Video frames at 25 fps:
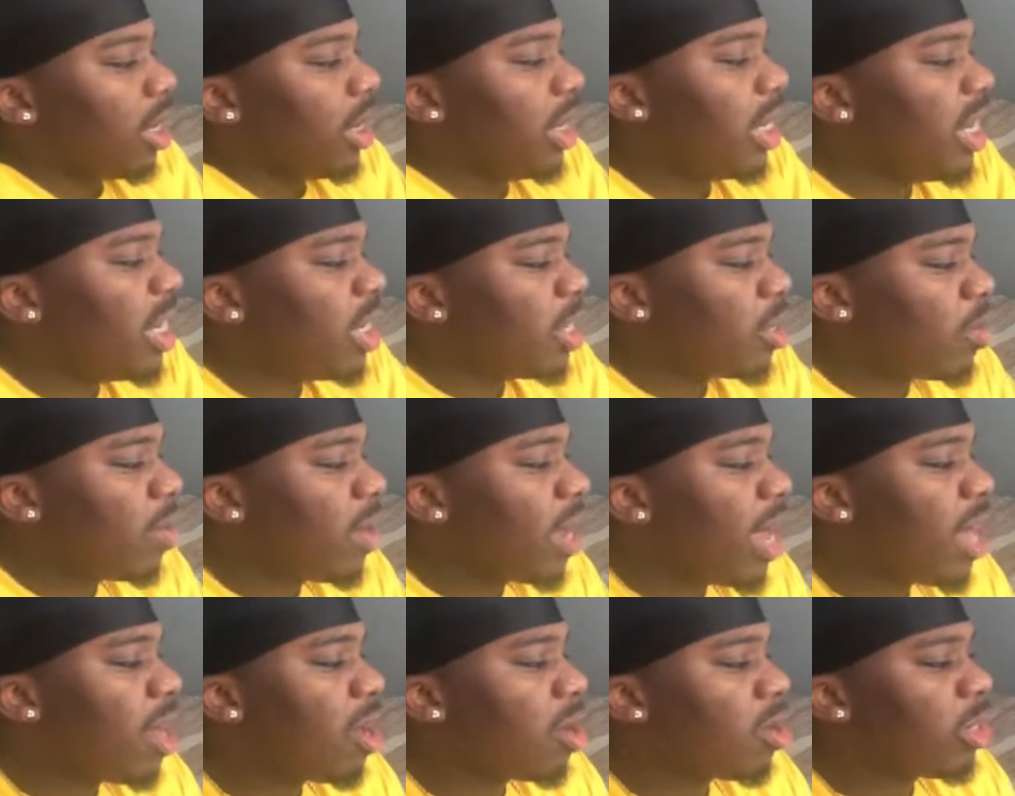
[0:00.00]
These
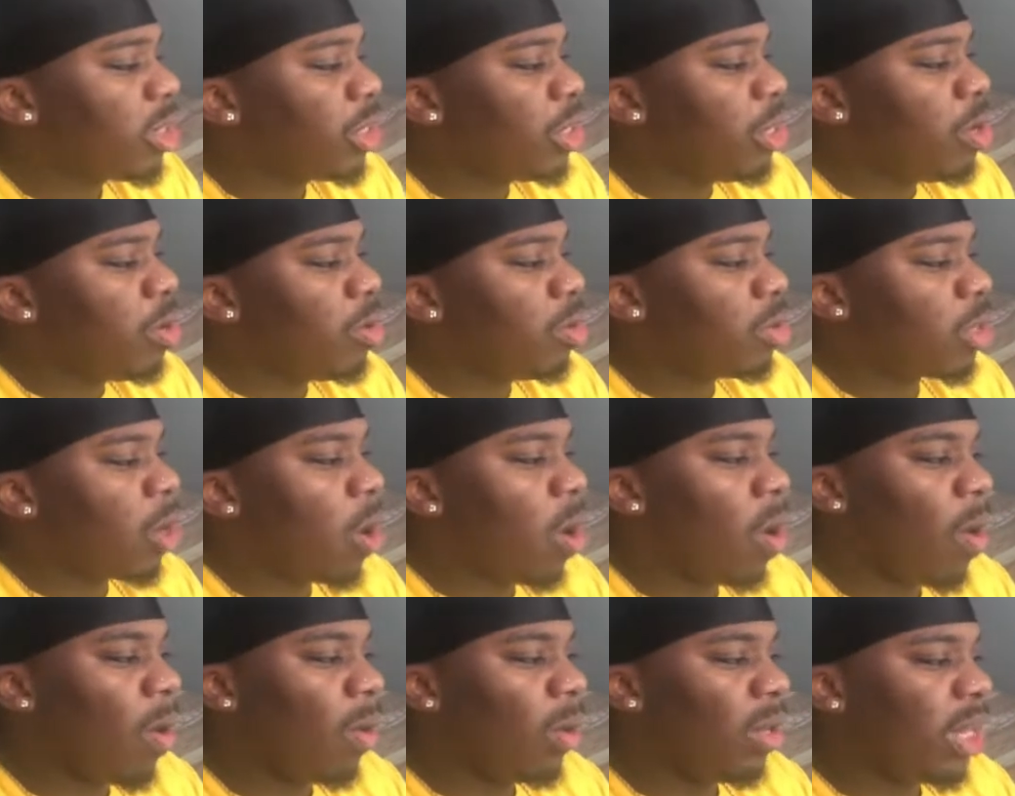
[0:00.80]
creators use
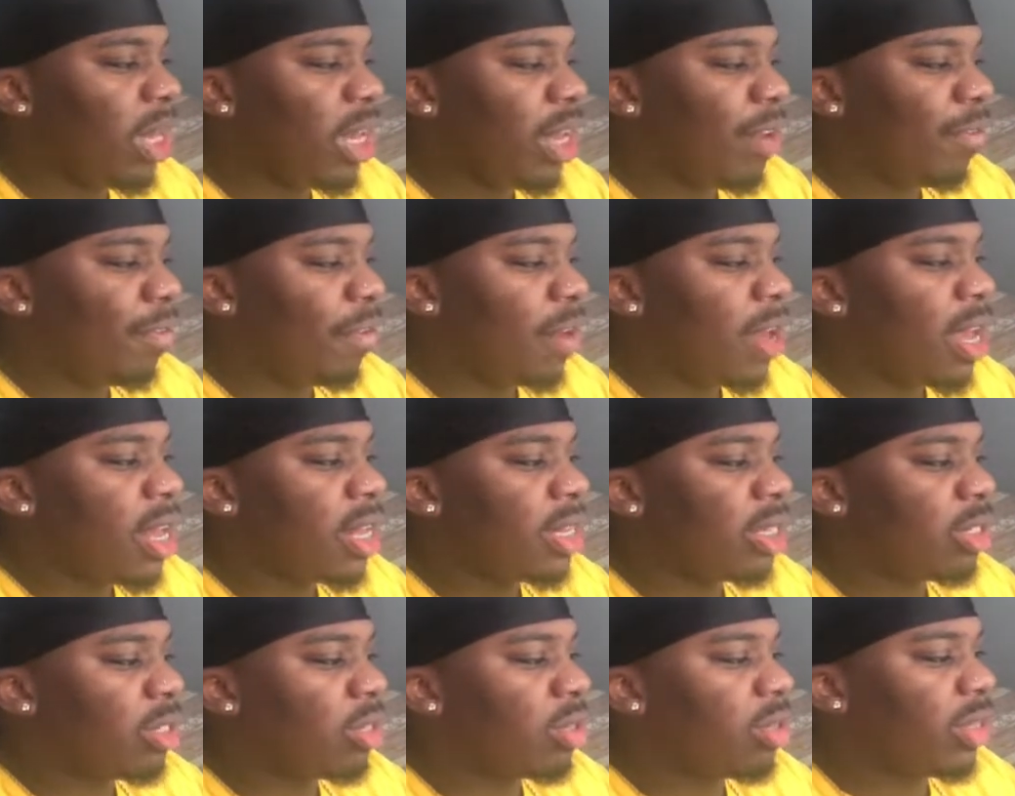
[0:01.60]

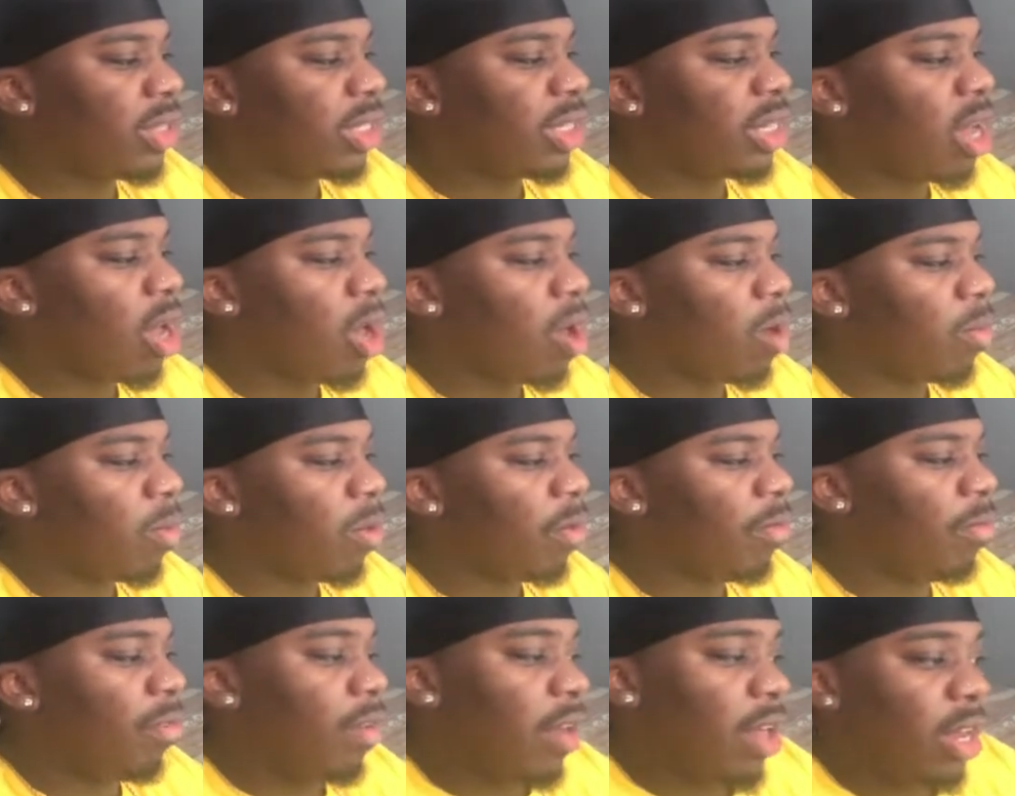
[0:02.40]
OnlyFans to sell
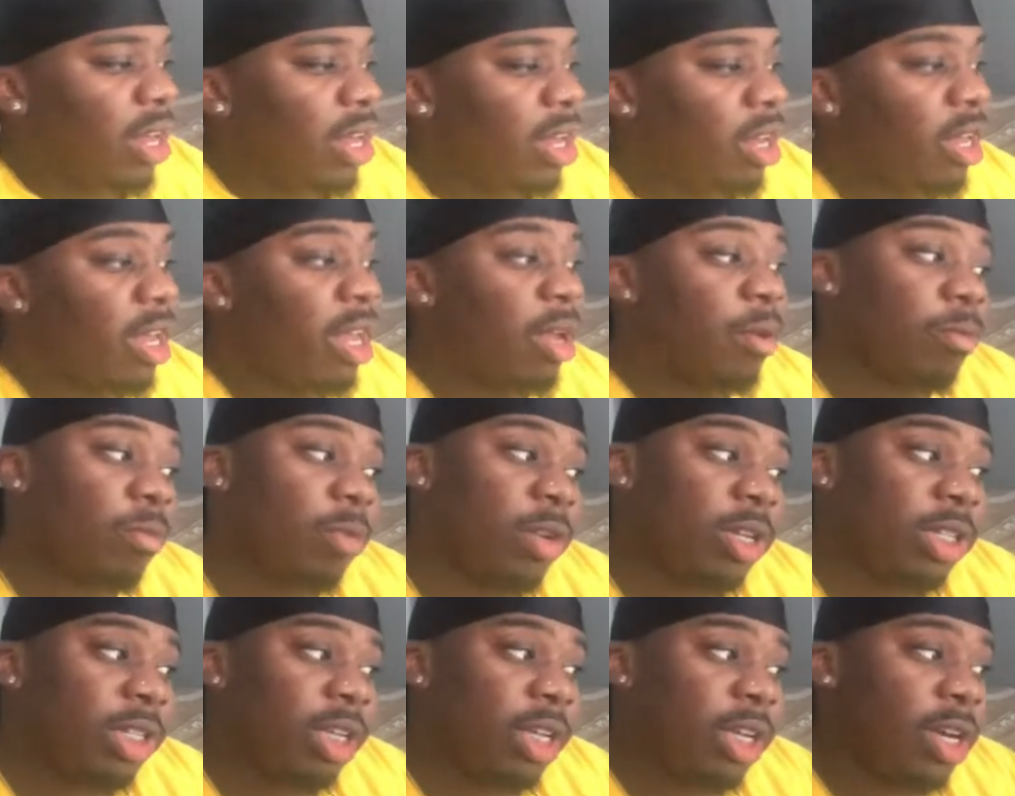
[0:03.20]
revealing and
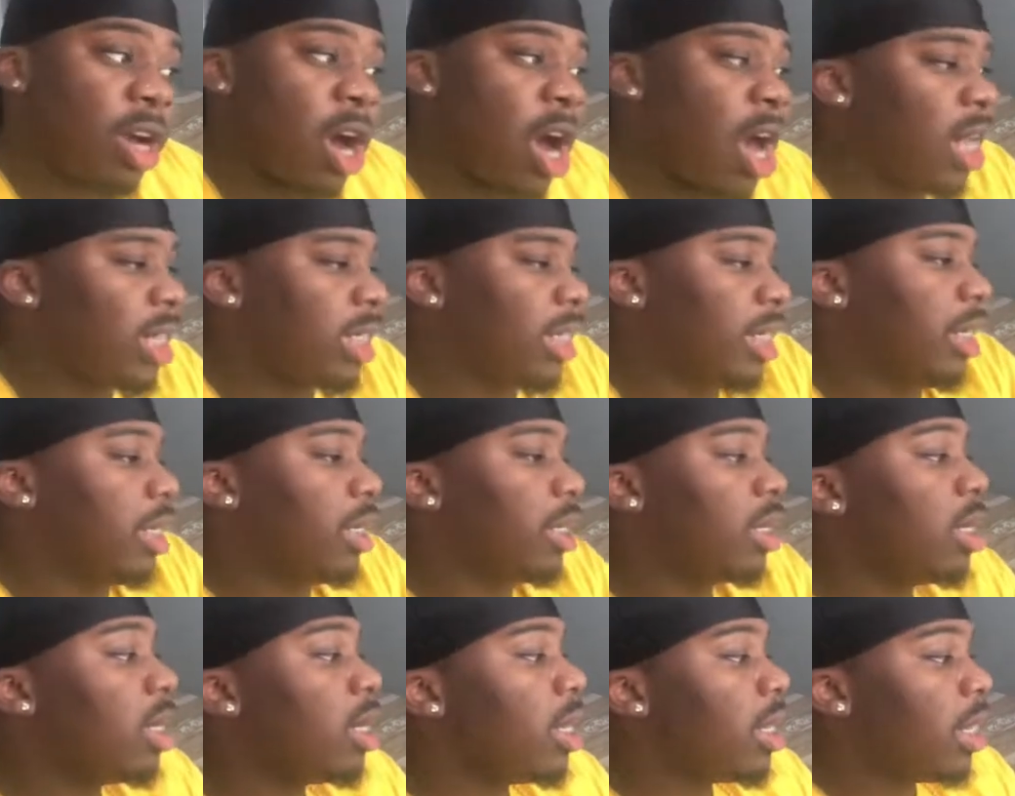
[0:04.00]
risky content.